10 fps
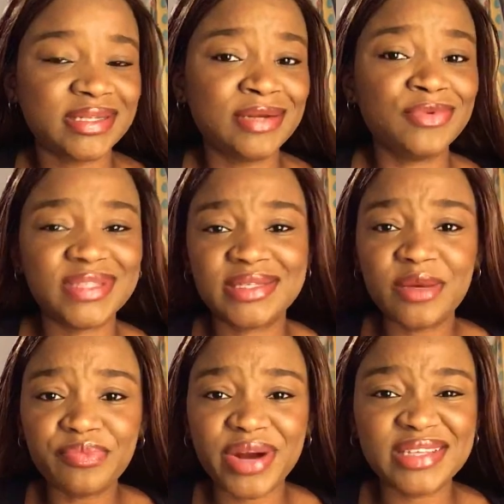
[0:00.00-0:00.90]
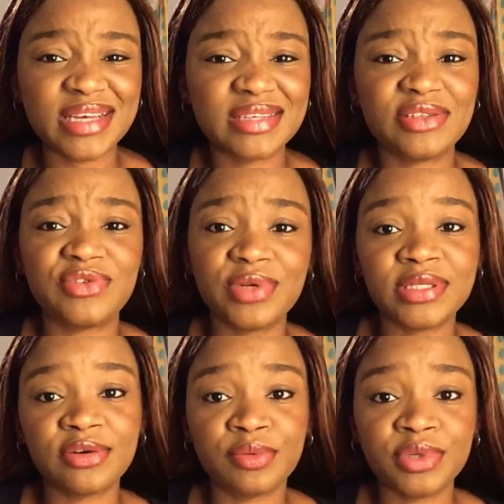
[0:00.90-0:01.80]
and it was the same price as the
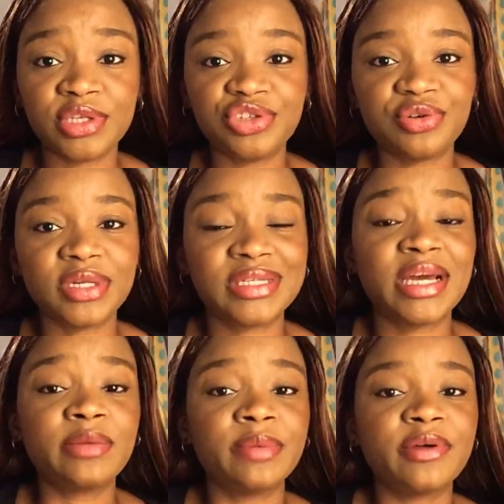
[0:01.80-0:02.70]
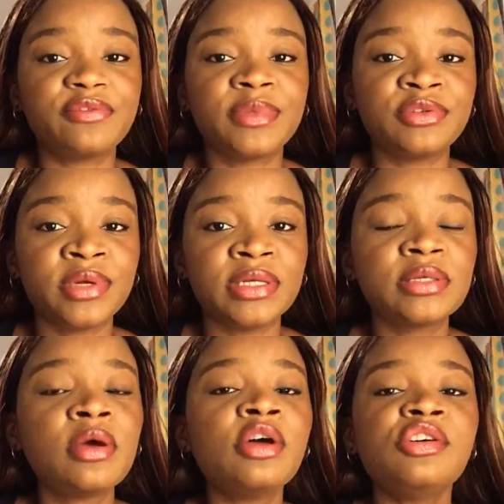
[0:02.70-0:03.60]
student accommodation that I had my bathroom and toilet.